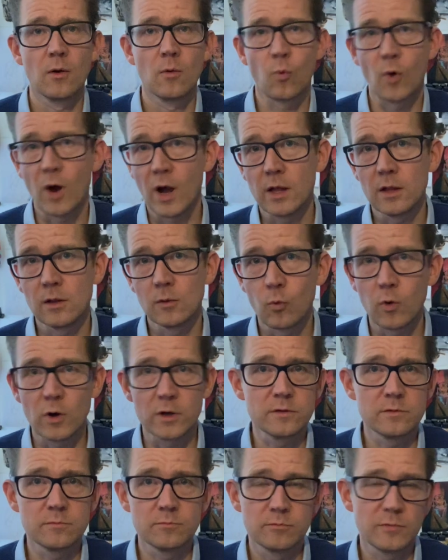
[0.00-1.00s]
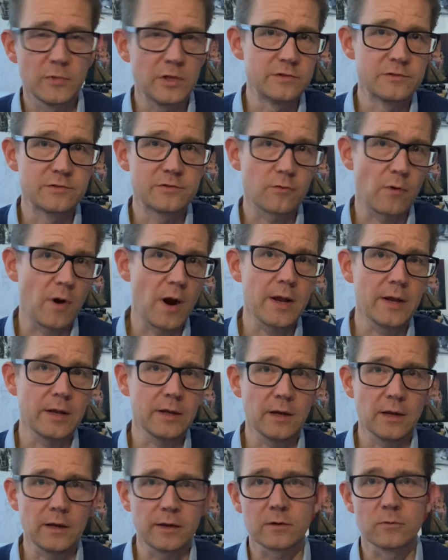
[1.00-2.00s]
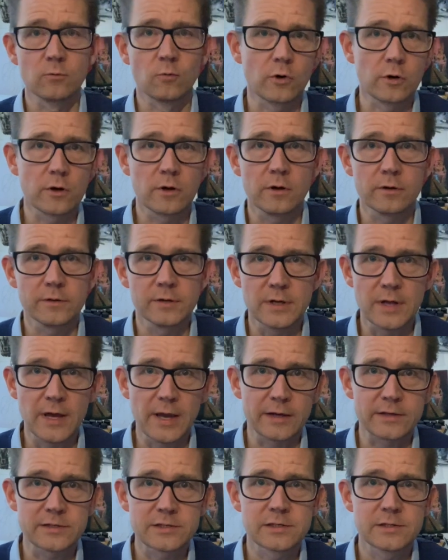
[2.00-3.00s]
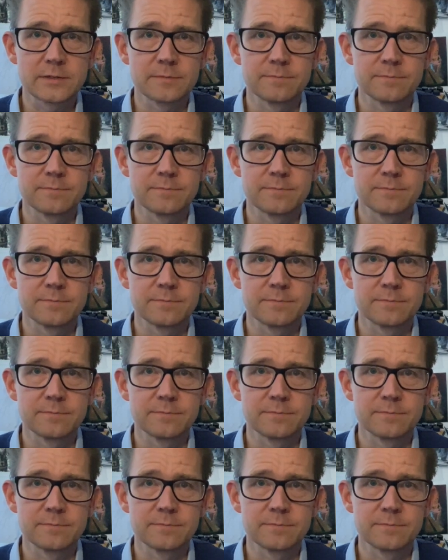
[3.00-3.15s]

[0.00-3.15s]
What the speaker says: While one is drying, I can work on the next.